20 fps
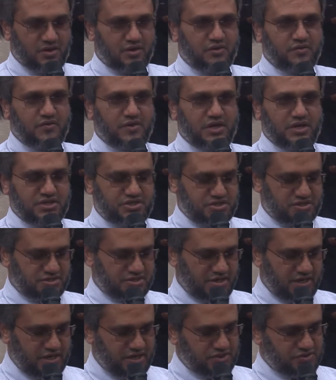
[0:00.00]

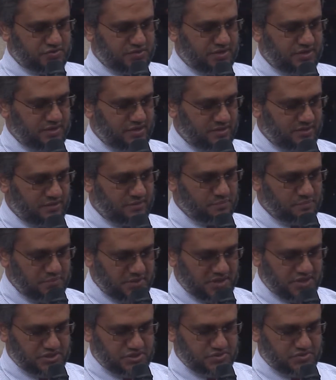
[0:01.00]
Religious hatred,
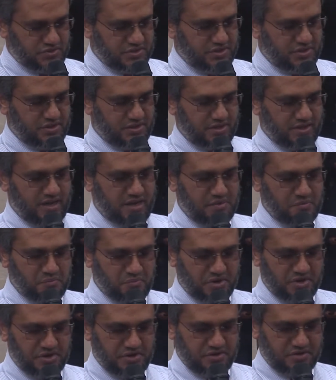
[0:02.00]
bigotry, and
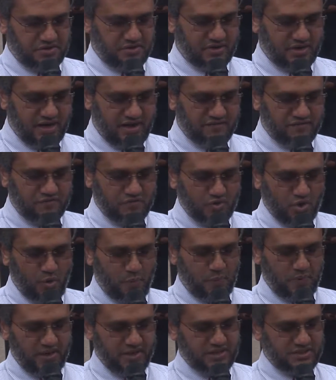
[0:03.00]
murder have
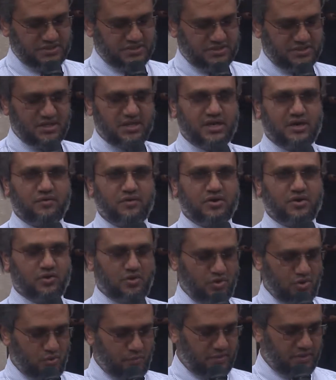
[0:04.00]
no place in our
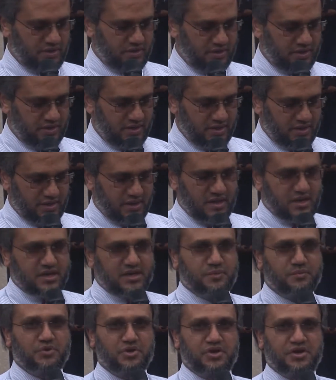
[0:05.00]
global
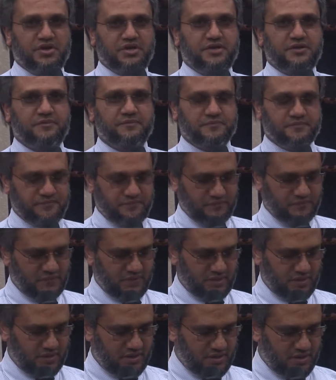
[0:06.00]
community.
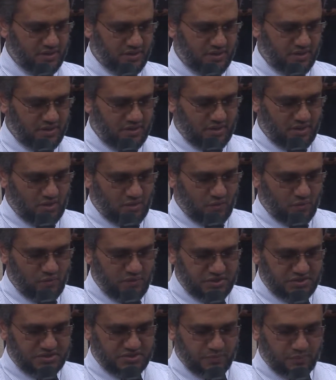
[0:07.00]

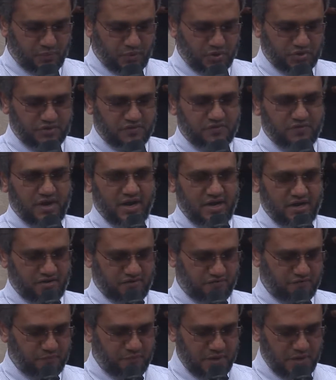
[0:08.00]
We support the right
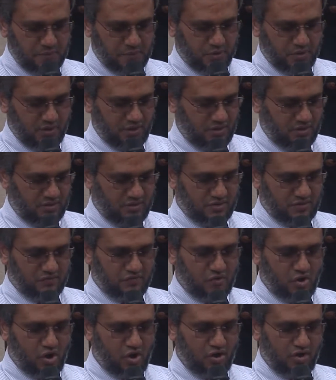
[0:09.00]
of people
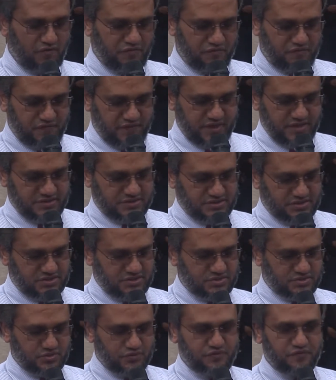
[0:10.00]
of all
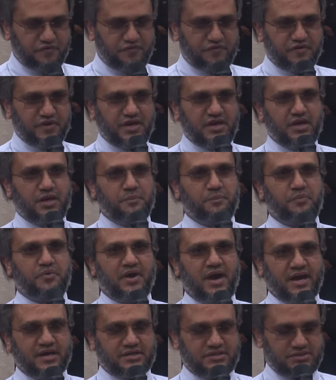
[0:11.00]
faiths to freely
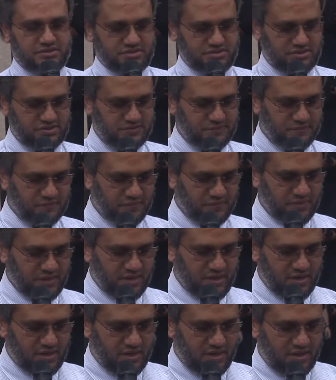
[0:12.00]
practice
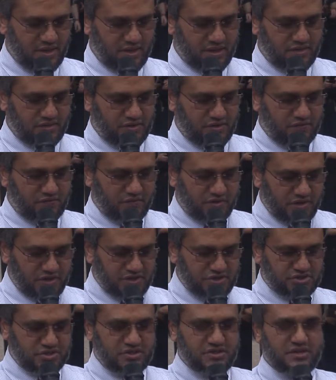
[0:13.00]
their
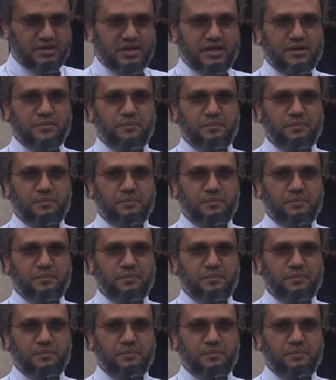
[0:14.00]
religion in